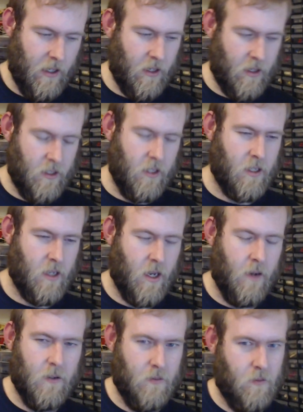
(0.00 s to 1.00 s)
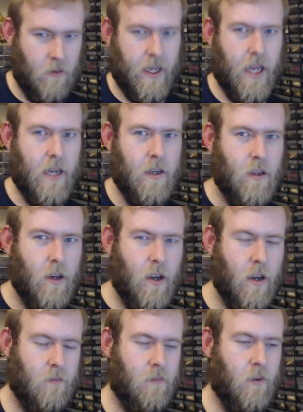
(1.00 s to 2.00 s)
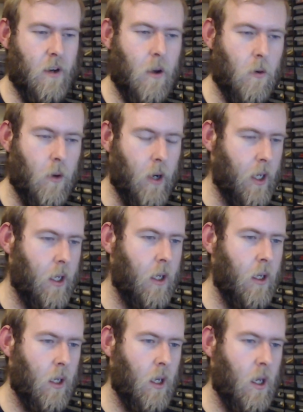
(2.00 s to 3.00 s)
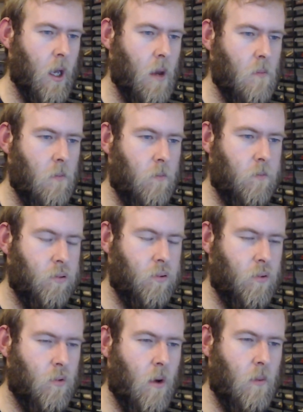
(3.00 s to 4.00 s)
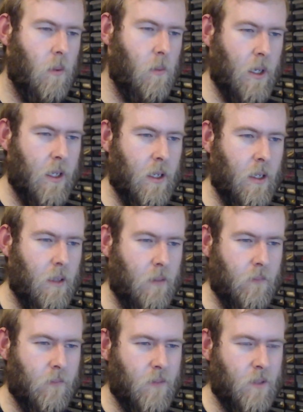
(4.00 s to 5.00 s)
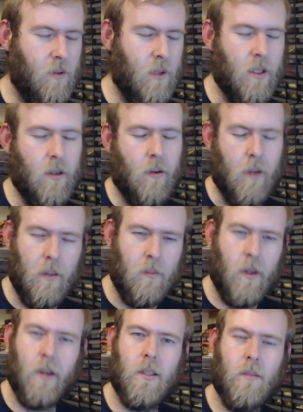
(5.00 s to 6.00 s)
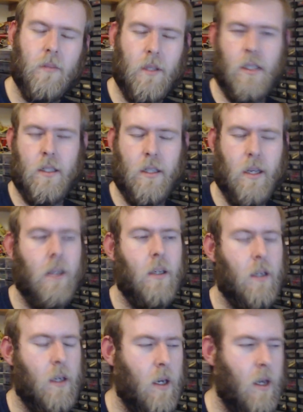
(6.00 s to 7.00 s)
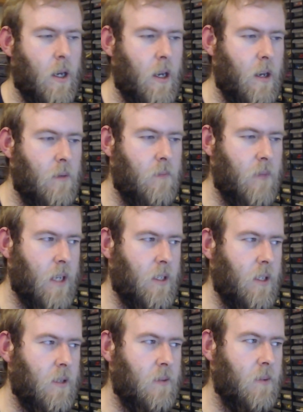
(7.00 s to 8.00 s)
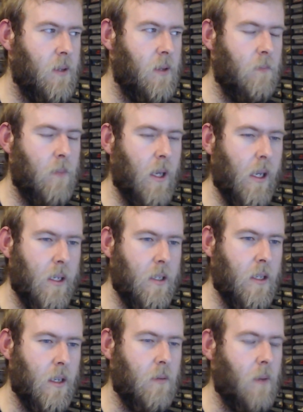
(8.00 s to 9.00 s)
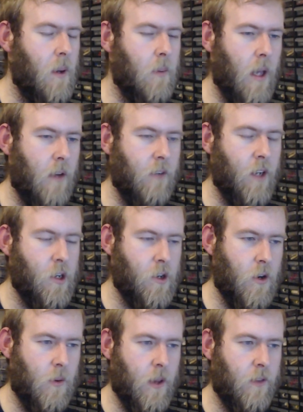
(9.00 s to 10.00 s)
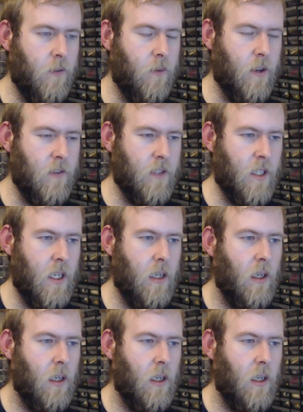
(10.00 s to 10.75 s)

she's going to probably get a nerf pretty quick. Probably to a dynamite, I'm going to say. That seems to be the biggest thing that people have an issue with from what I've seen.